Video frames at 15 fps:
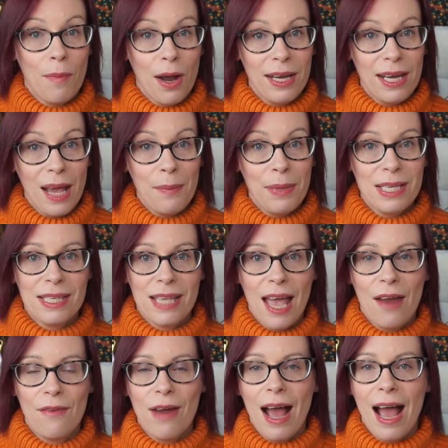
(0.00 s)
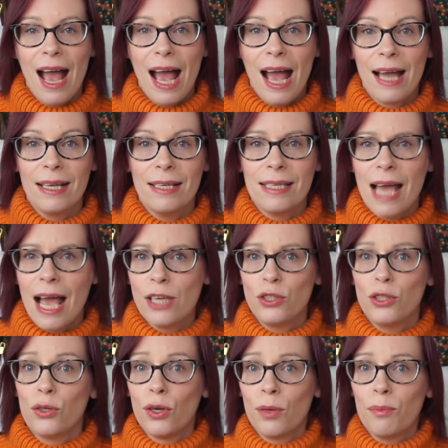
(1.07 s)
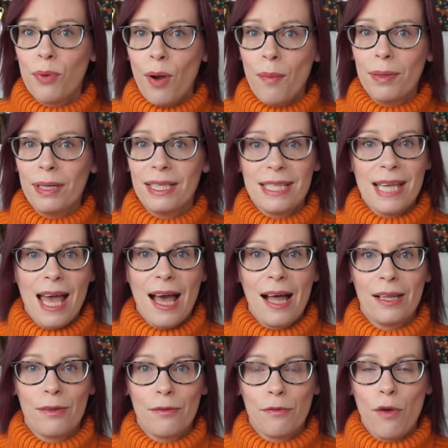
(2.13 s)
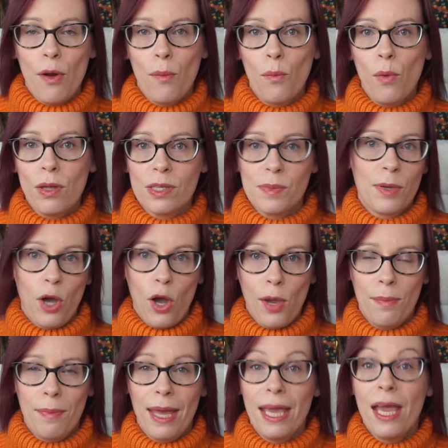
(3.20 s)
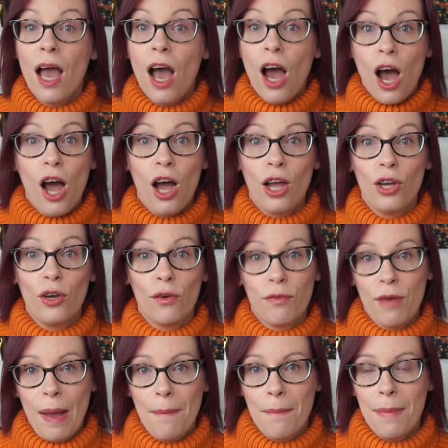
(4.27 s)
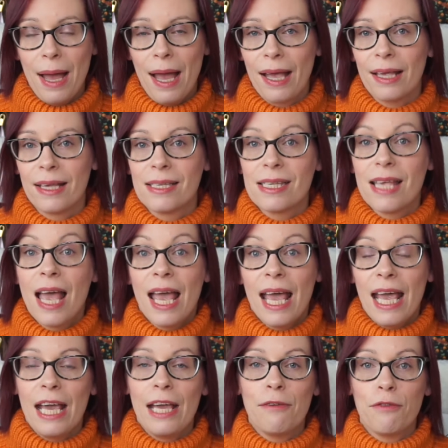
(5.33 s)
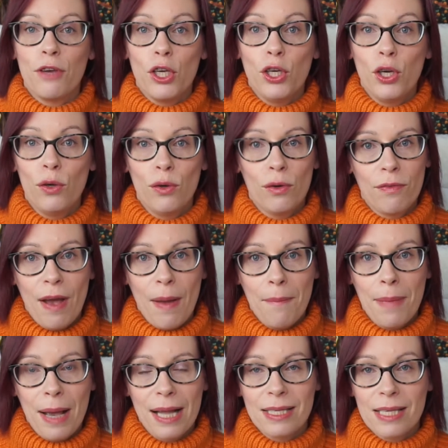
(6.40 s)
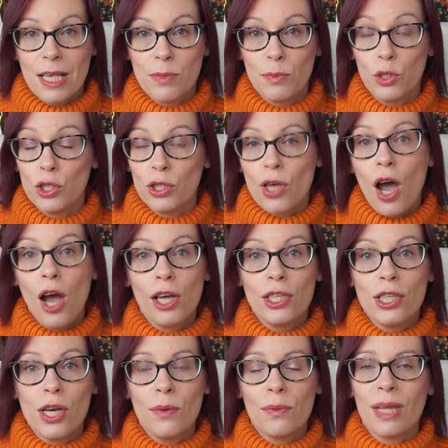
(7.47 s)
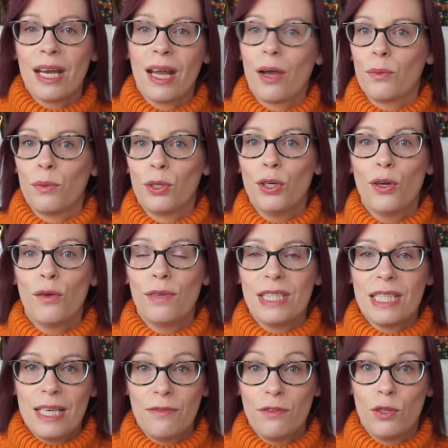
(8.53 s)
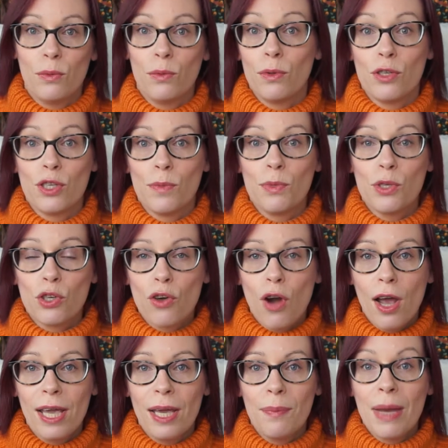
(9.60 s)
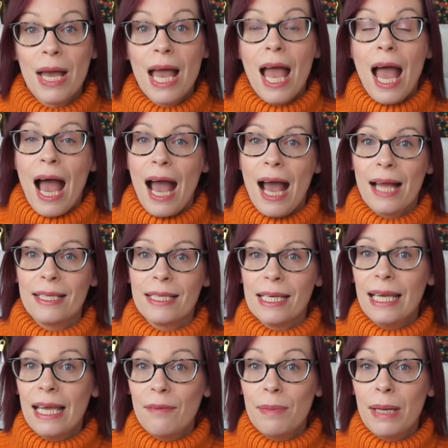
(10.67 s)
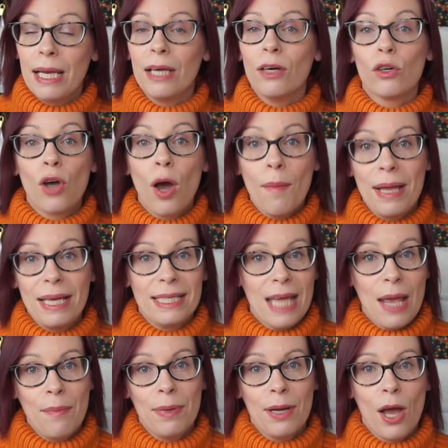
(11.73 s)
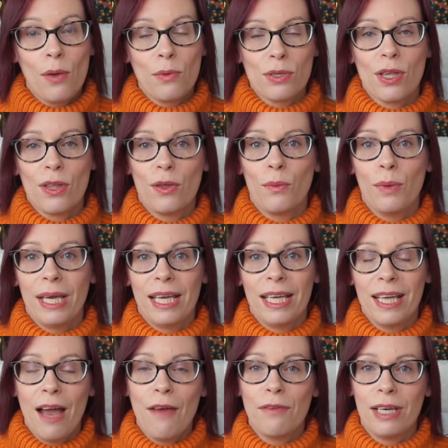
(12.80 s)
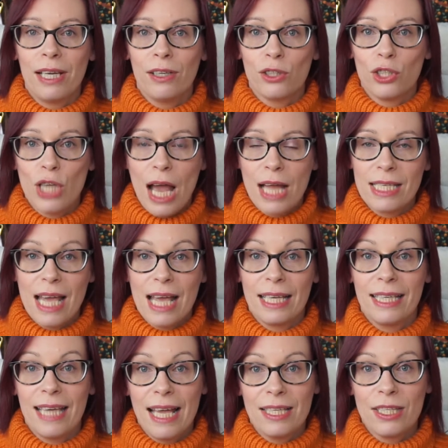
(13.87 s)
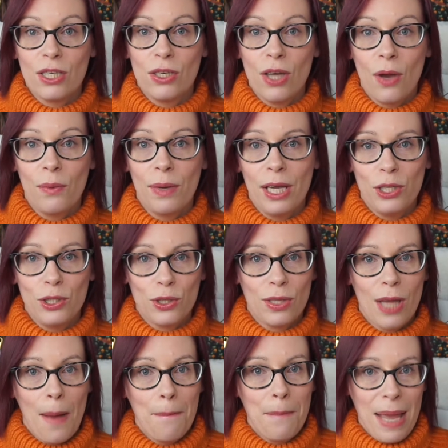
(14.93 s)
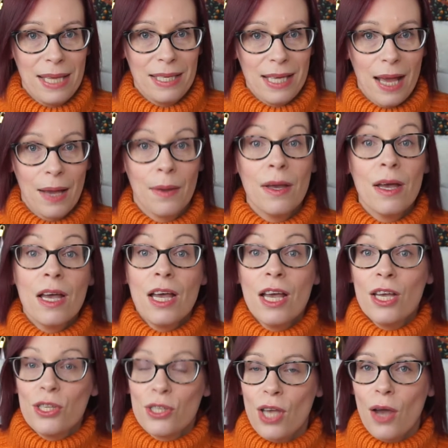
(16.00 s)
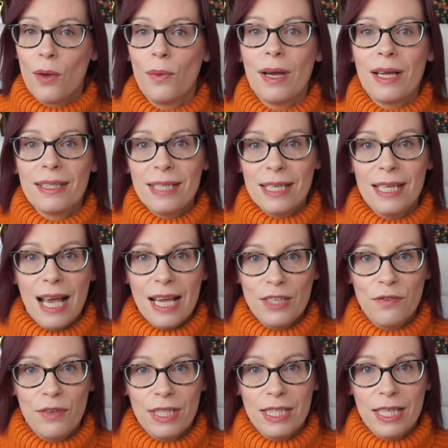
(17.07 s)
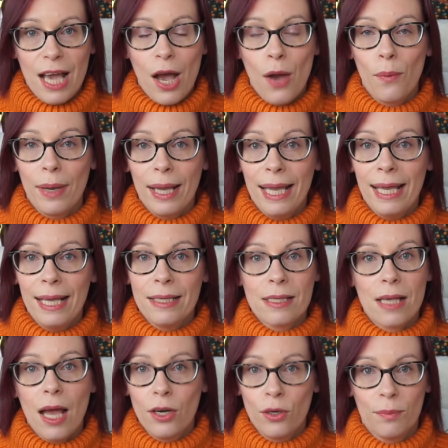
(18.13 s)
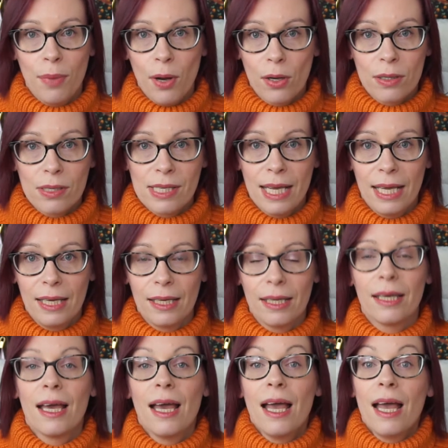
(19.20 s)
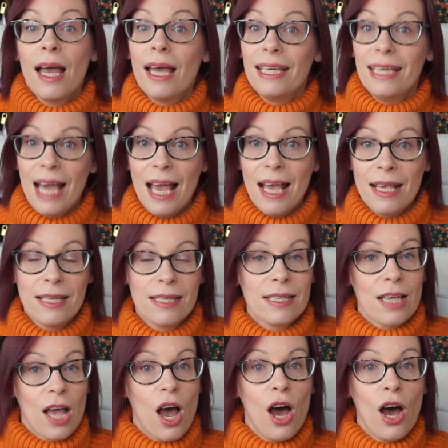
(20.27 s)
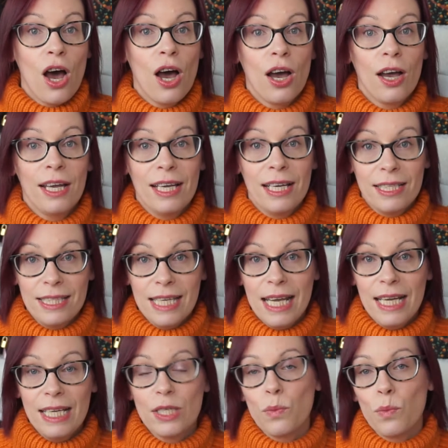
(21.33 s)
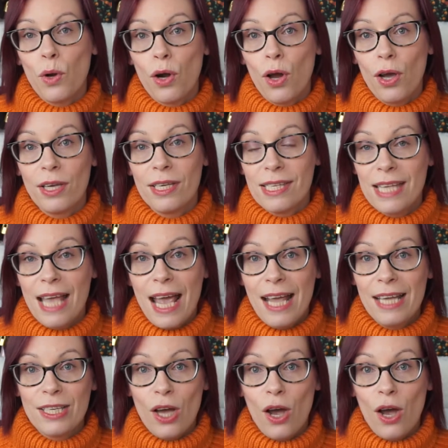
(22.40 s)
My name is Sarah, and as you can probably tell from what's behind me, I love handbags. If you love handbags as much as I do, then I would love it if you would subscribe and leave me a little comment down below so that we can have a little chat and get to know each other better. So today's video is an unboxing. Yes, I did what I said.